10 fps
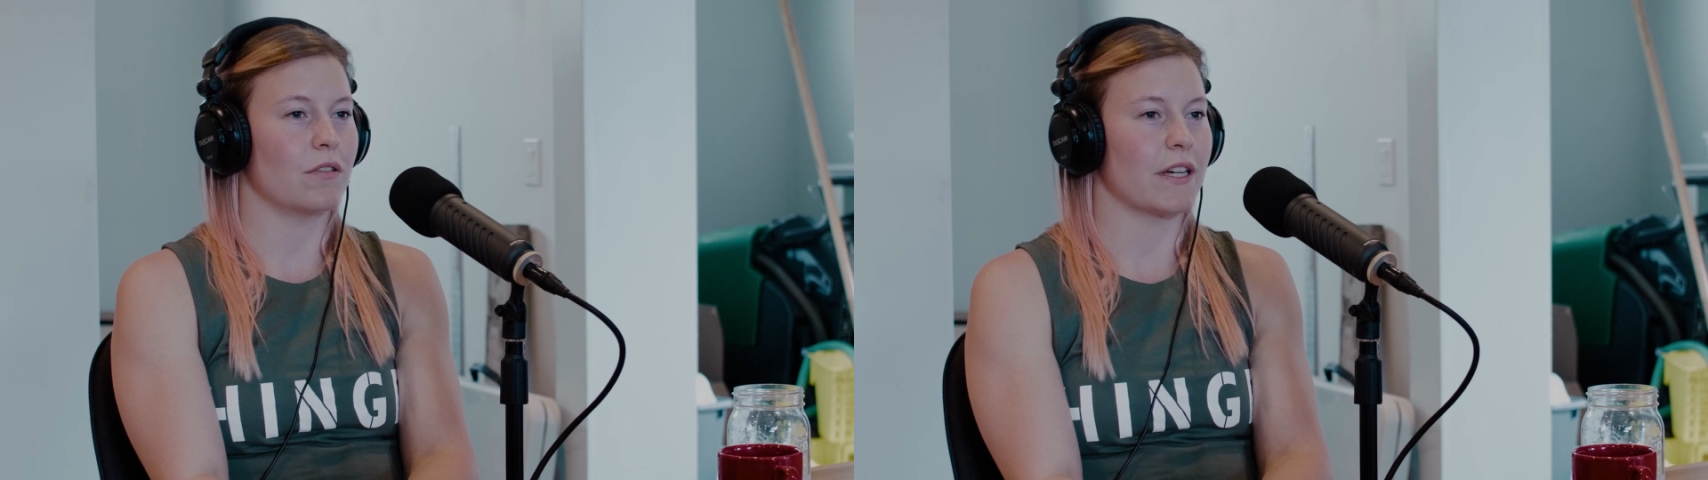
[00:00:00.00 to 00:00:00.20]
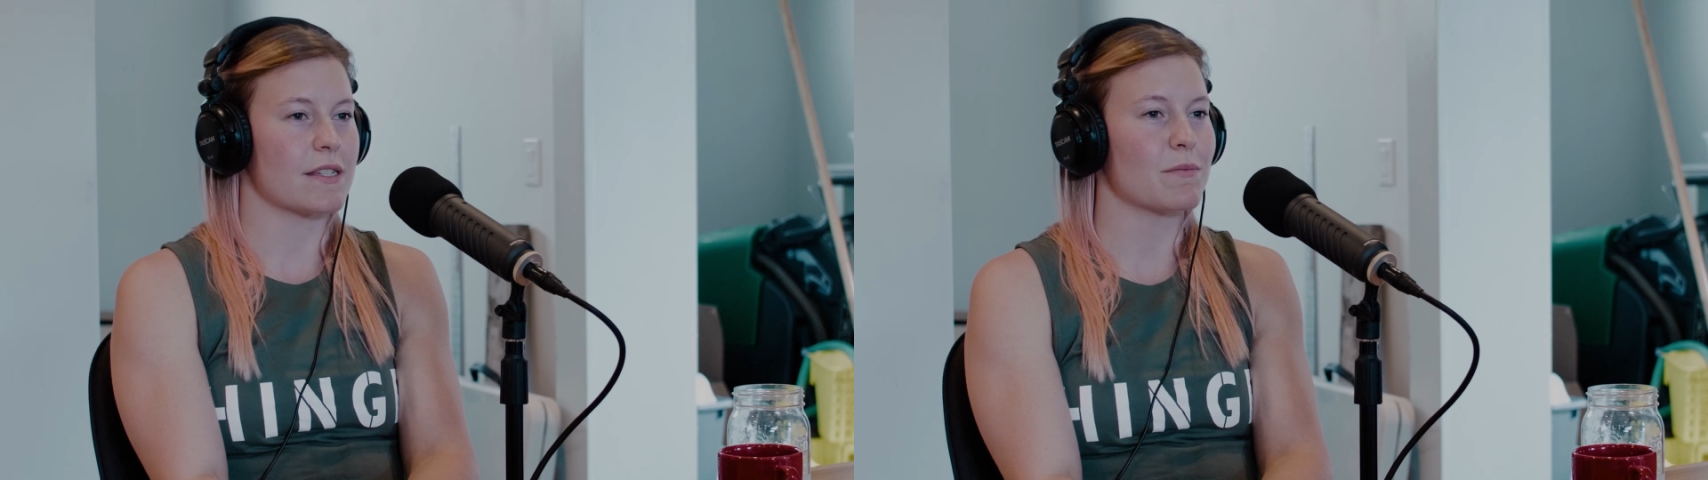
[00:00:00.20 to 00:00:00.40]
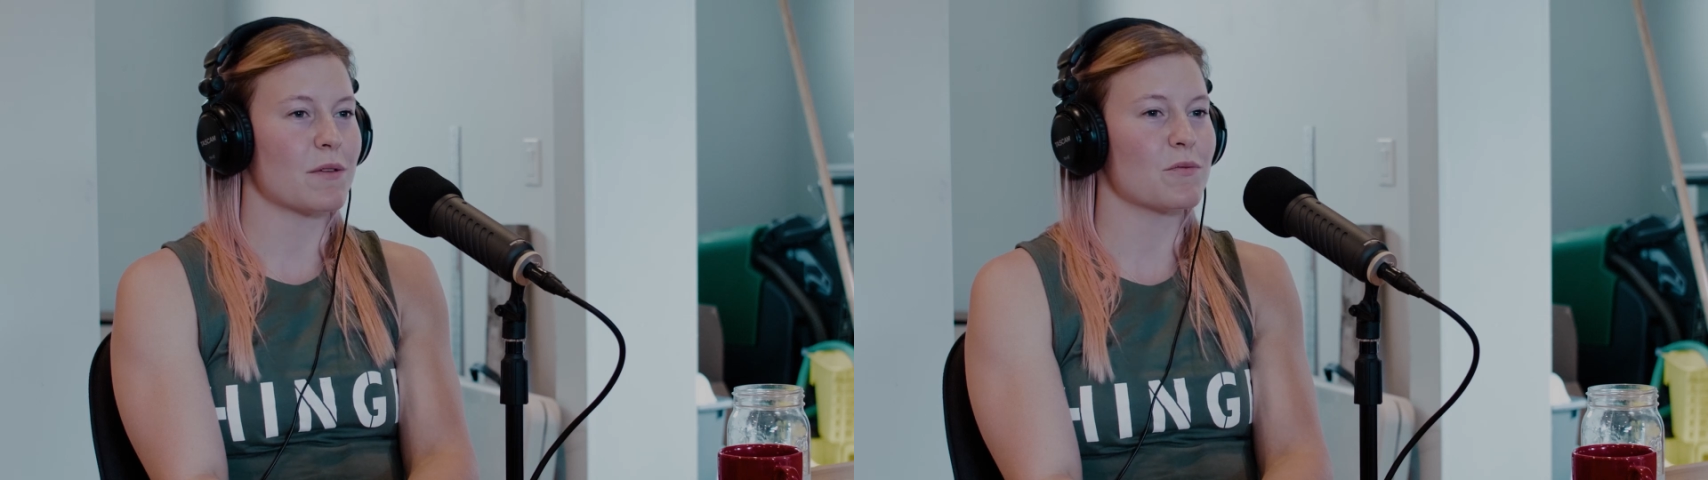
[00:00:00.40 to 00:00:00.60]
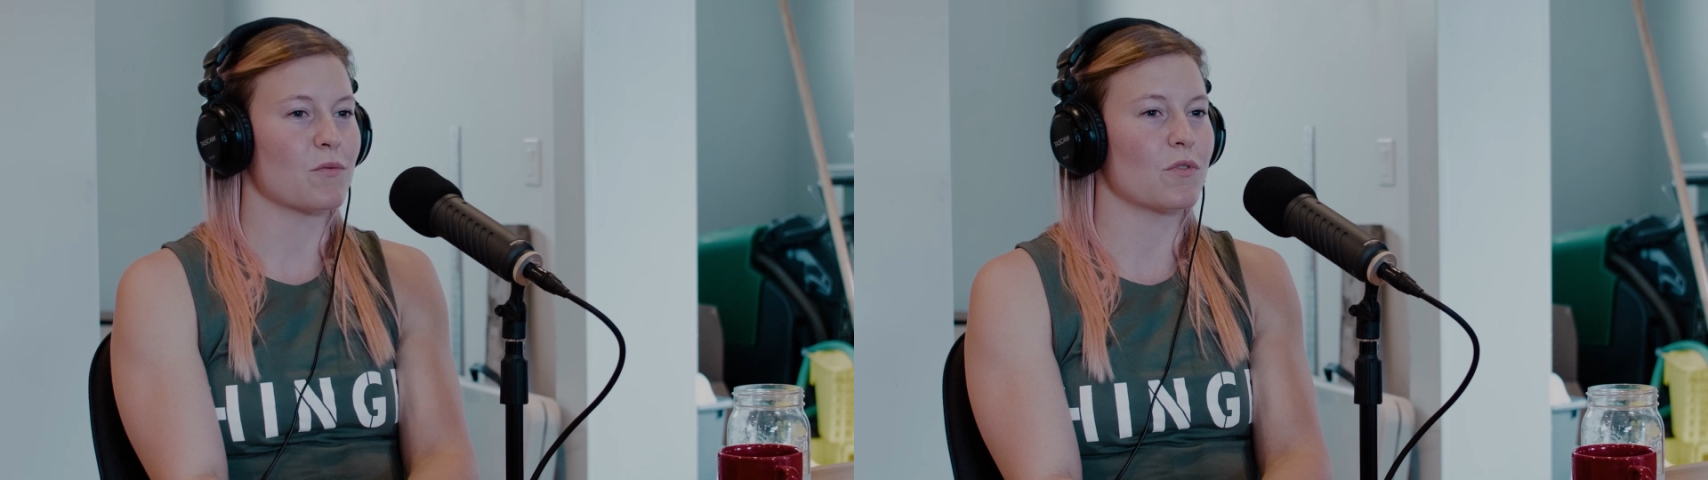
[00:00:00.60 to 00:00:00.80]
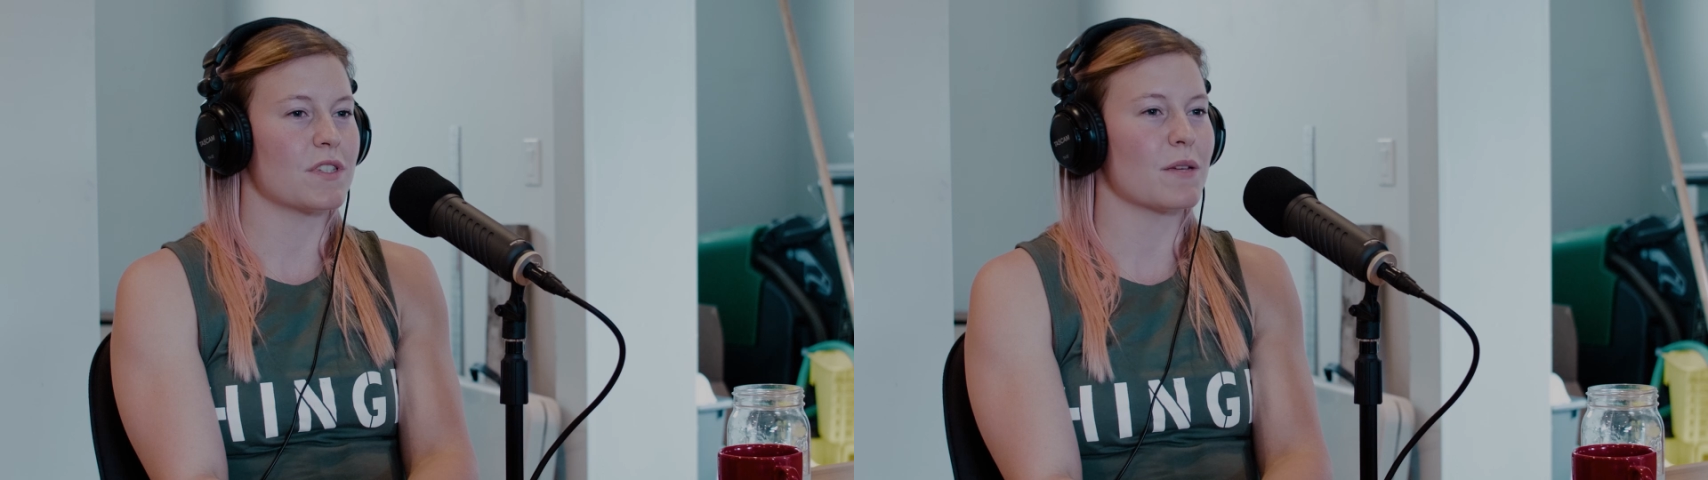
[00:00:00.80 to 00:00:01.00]
Like
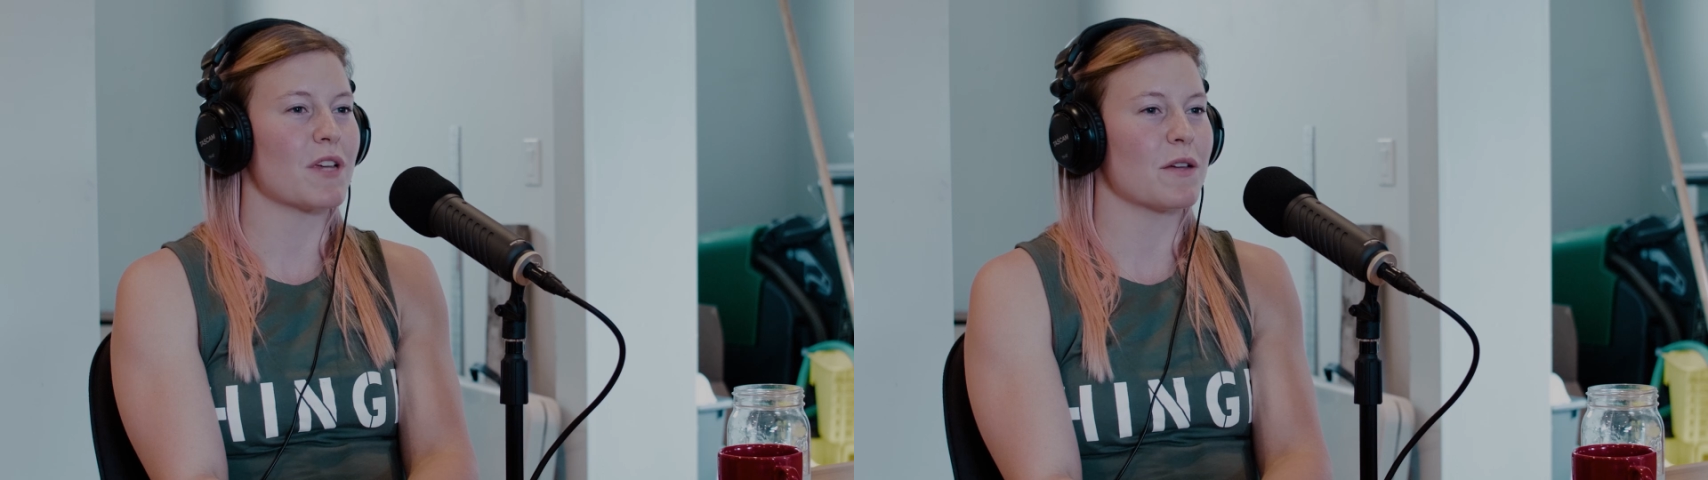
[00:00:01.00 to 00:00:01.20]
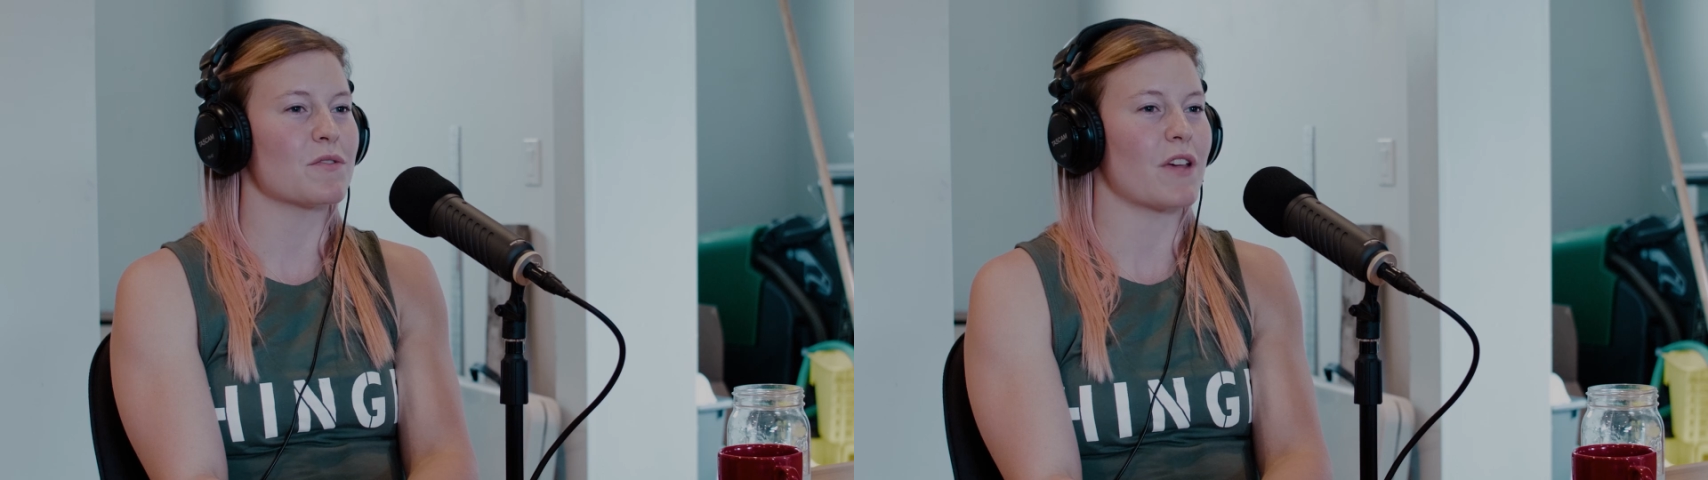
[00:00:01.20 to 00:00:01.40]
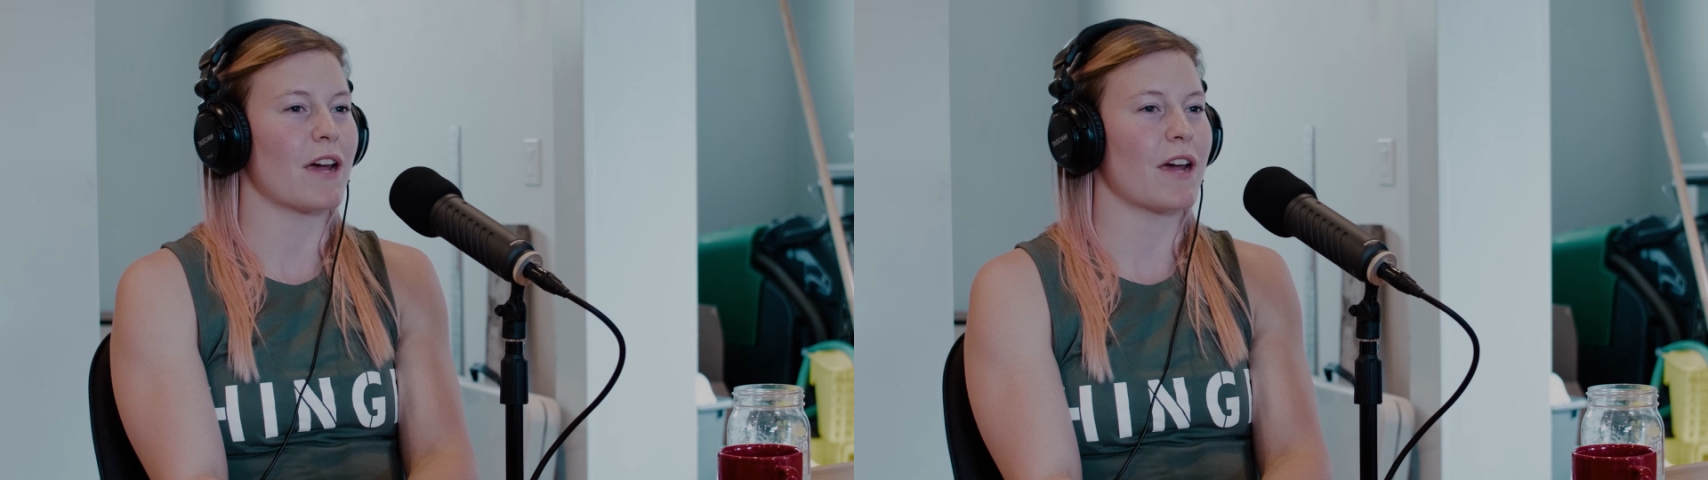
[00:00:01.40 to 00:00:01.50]
sometimes